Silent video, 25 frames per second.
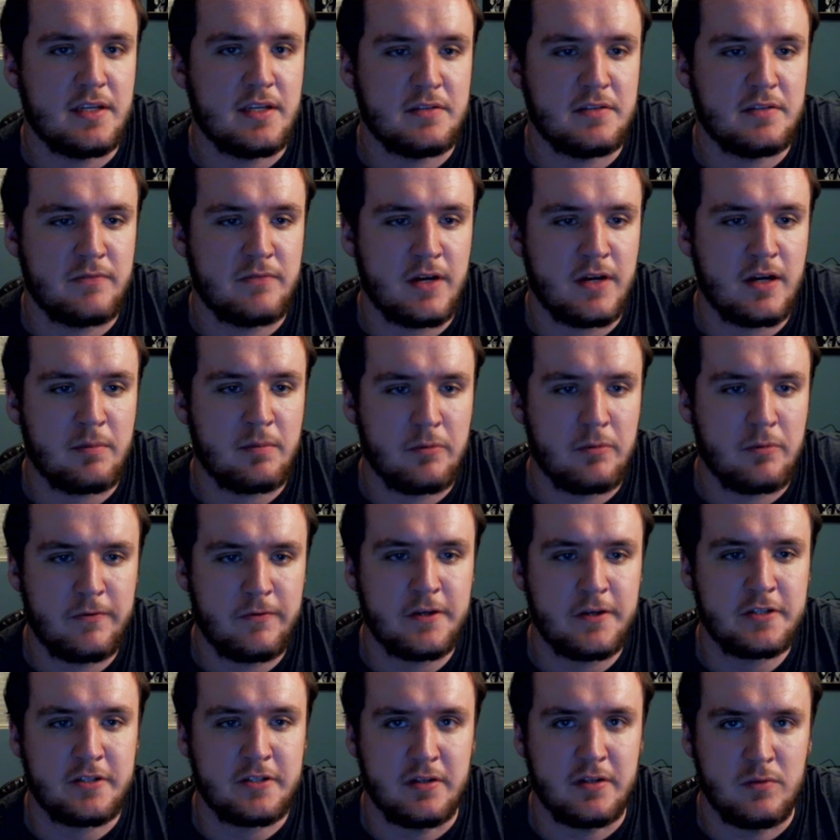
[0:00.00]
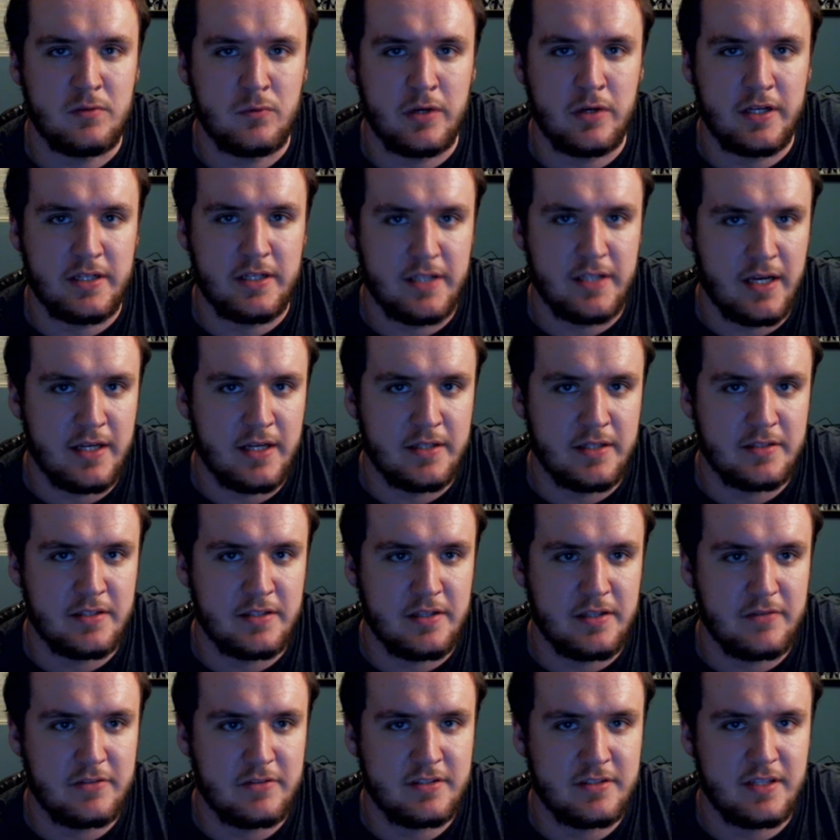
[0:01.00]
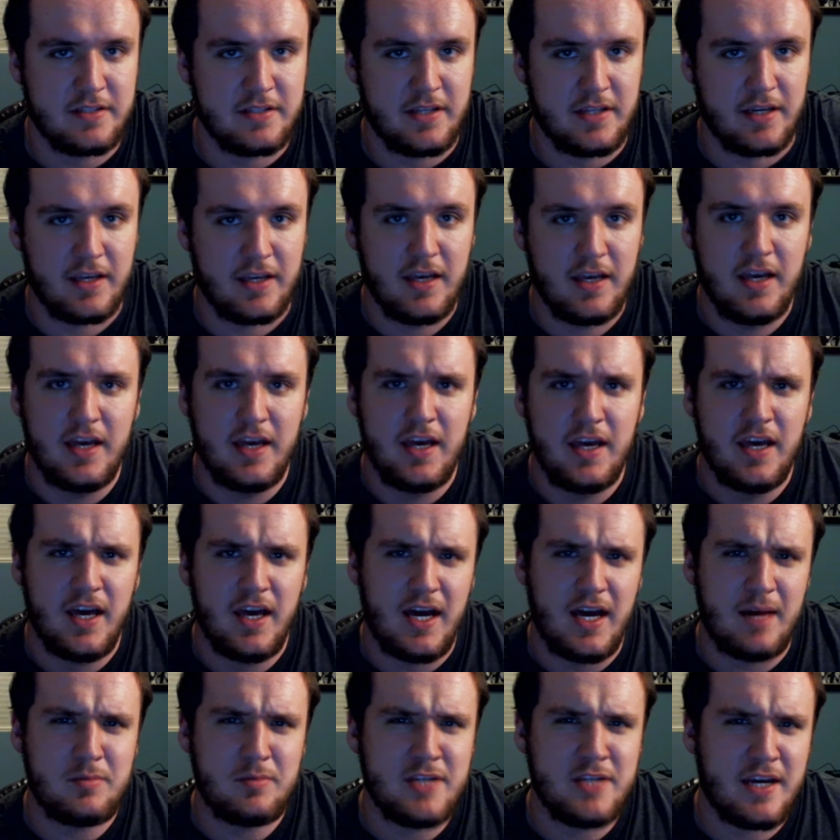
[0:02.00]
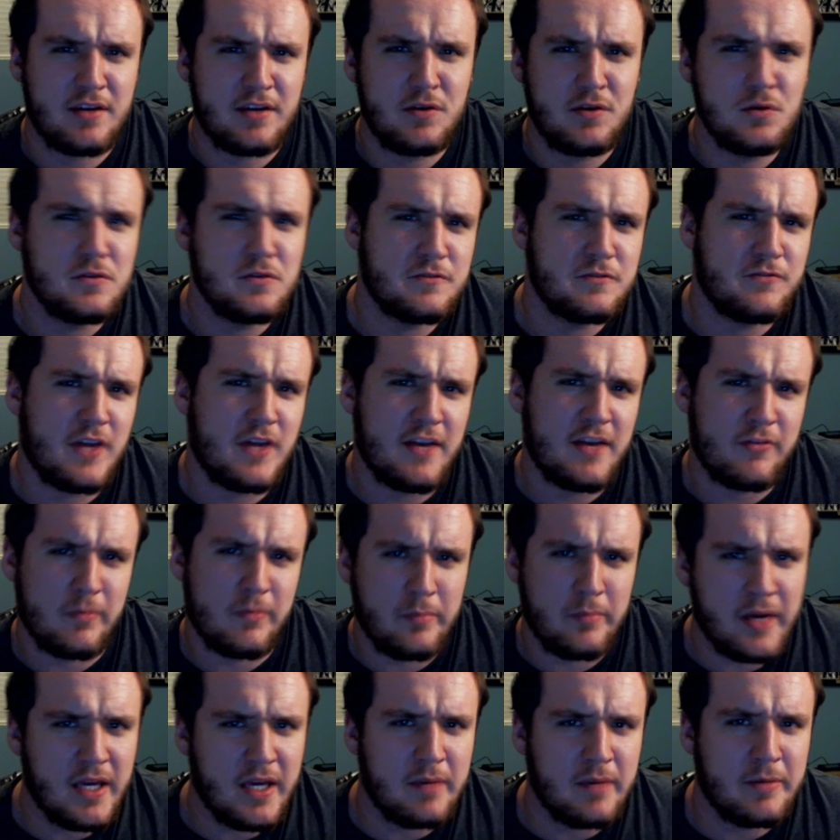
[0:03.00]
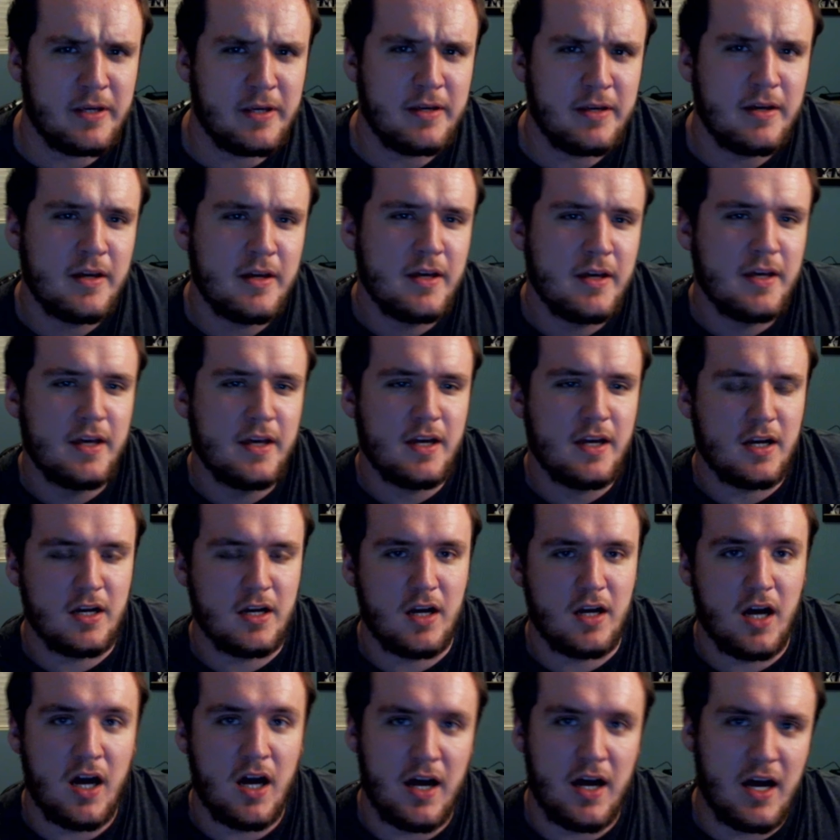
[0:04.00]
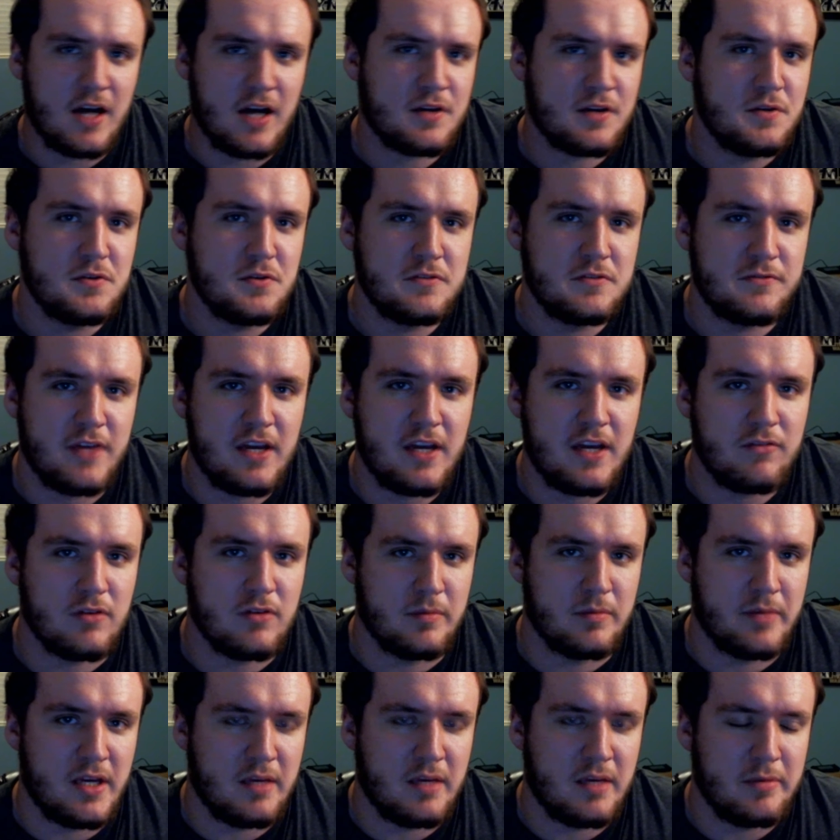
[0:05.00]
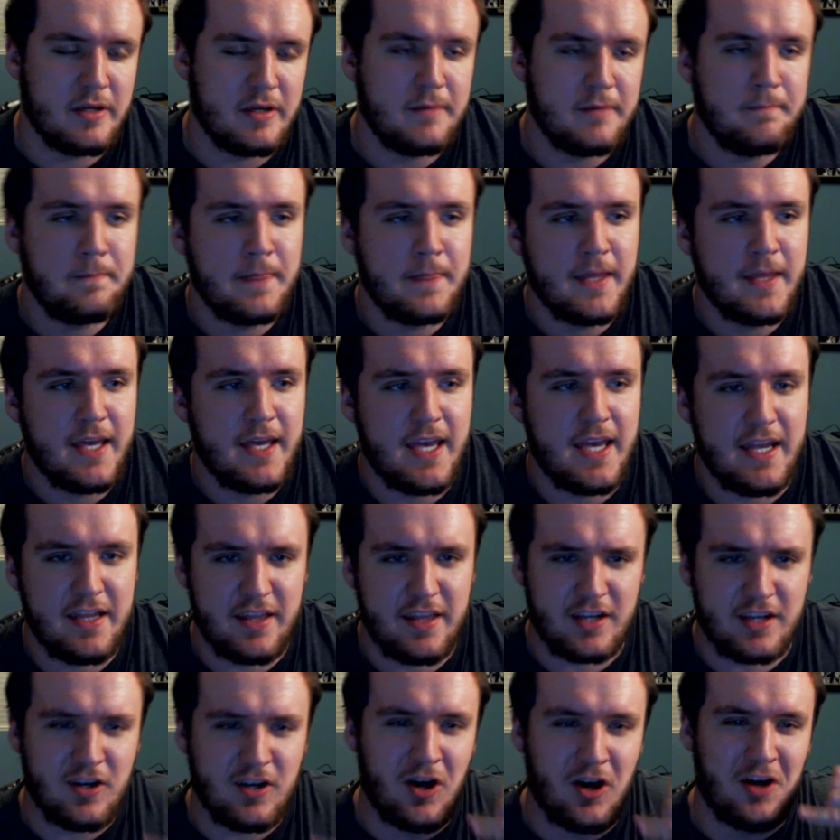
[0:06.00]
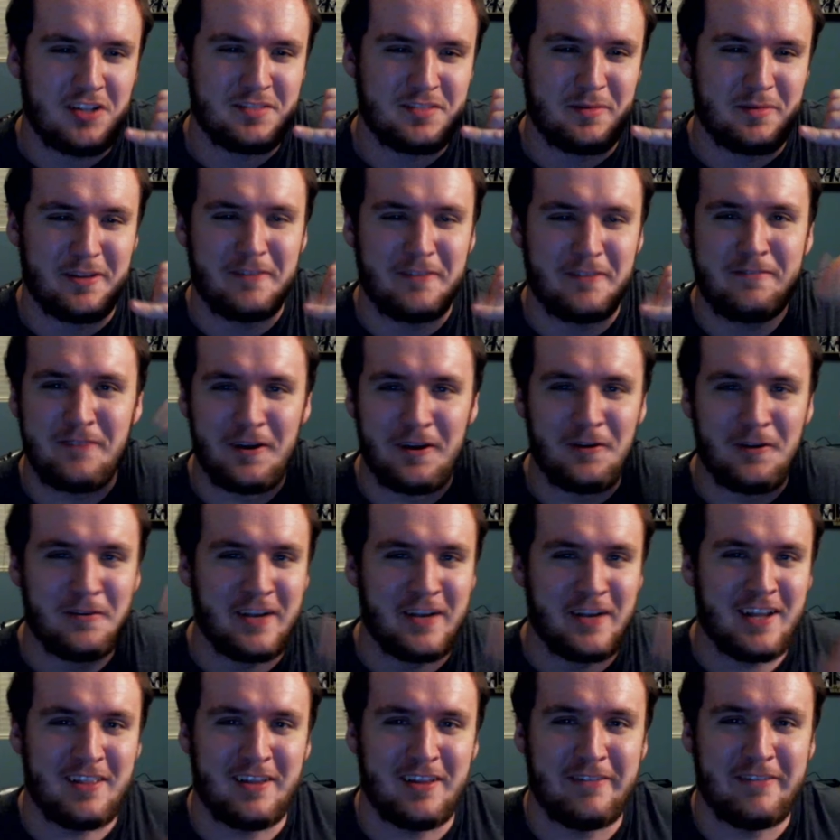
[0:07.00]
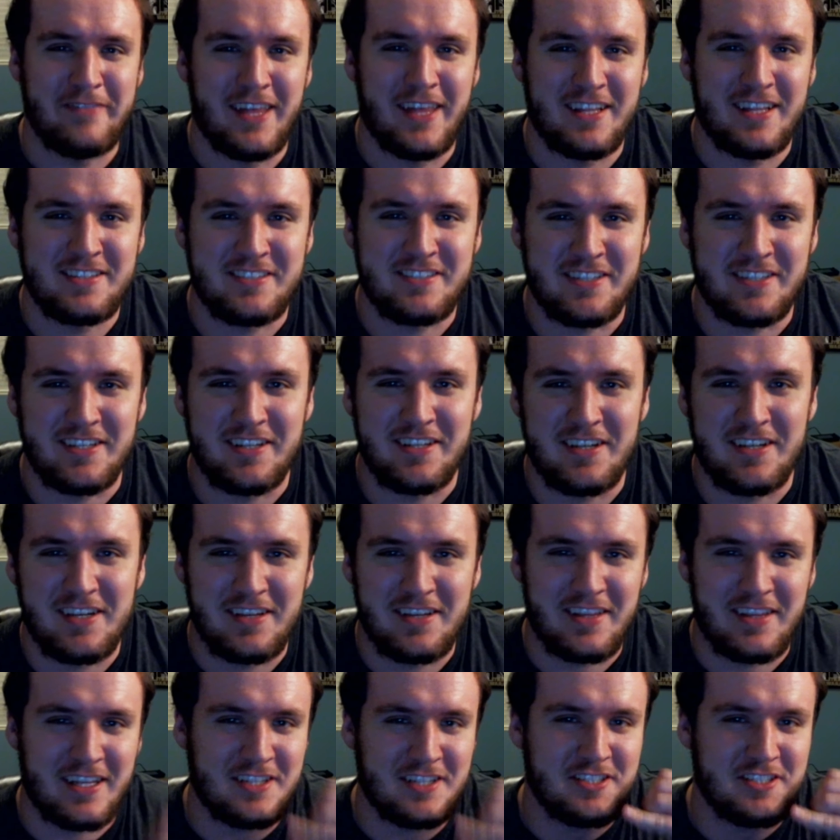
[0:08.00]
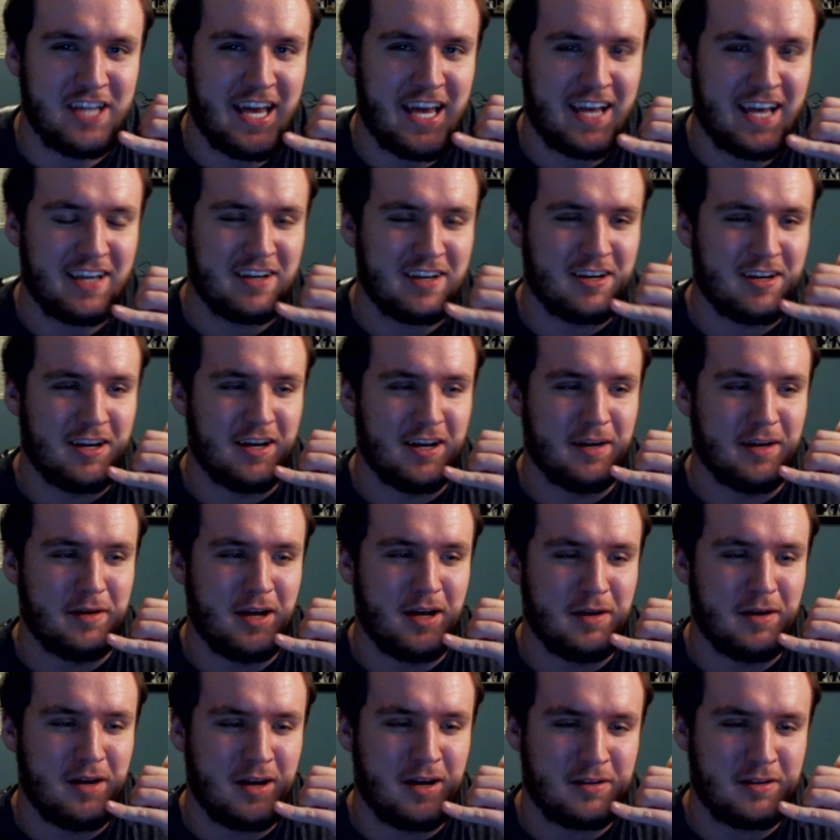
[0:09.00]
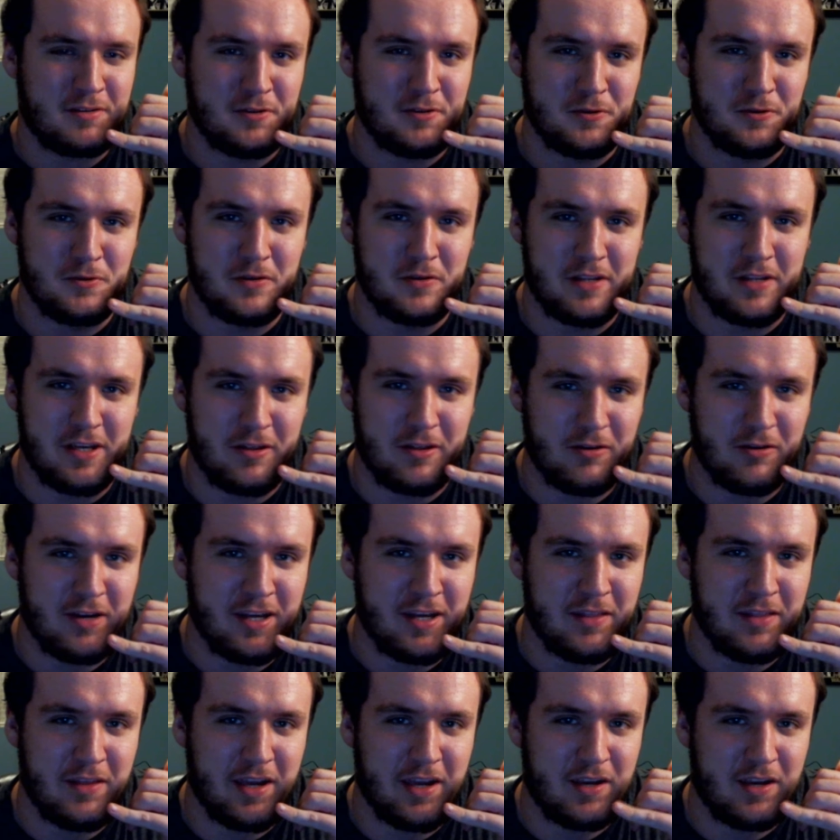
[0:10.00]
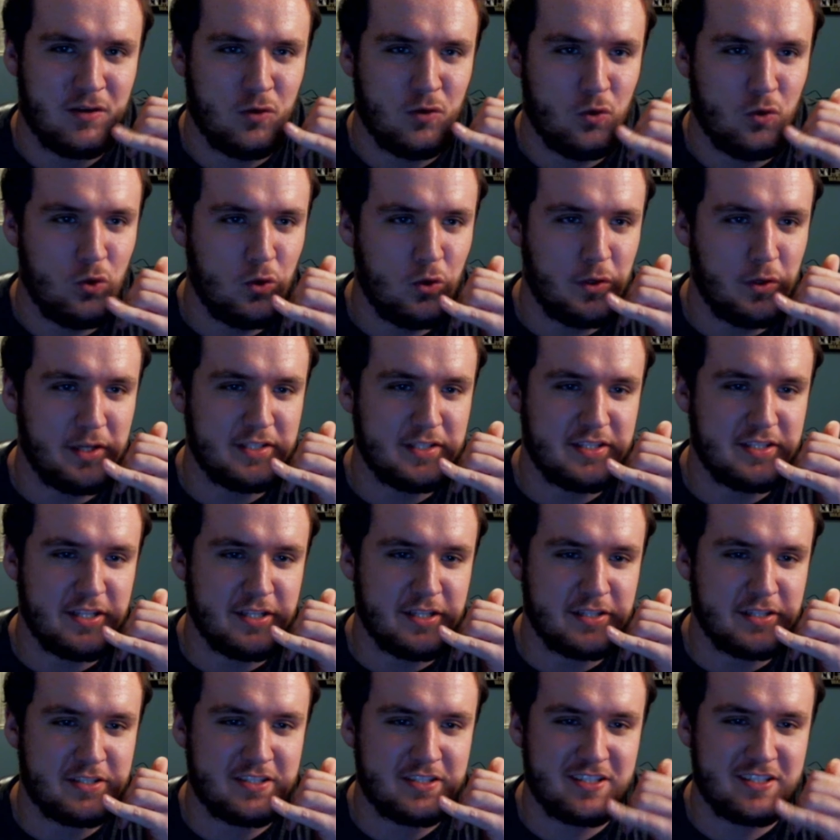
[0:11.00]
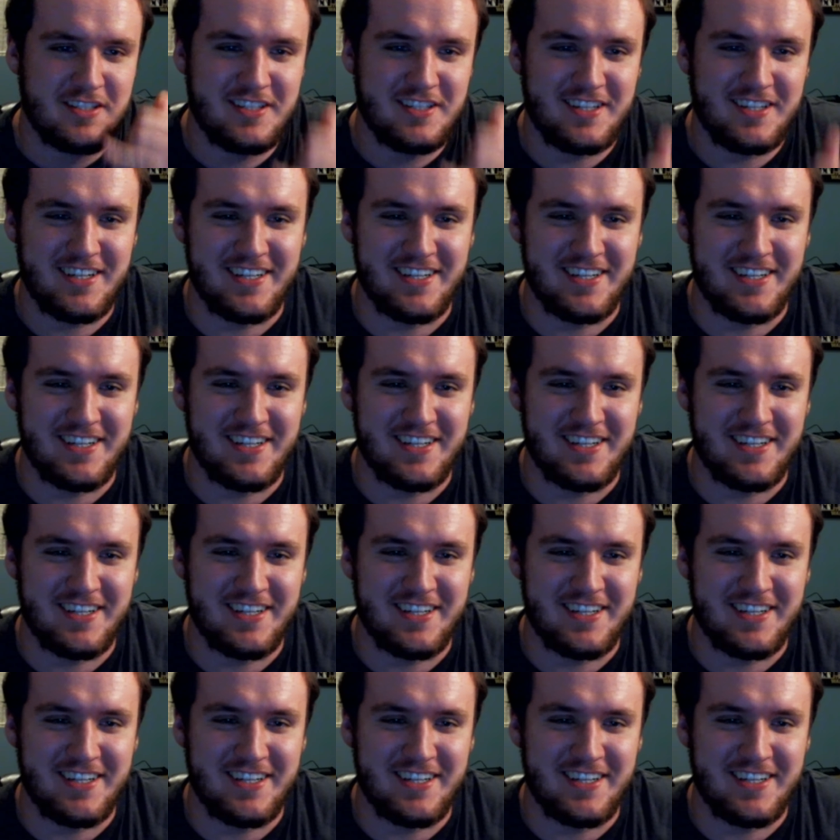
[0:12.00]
He's very proficient in what he does, and he even says, like, I'm Jakku's favorite baby, or Aku's favorite baby, and he, like, calls him on the phone. I love that scene. And you get, like, Jack, or Aku on the other end, like, who is this?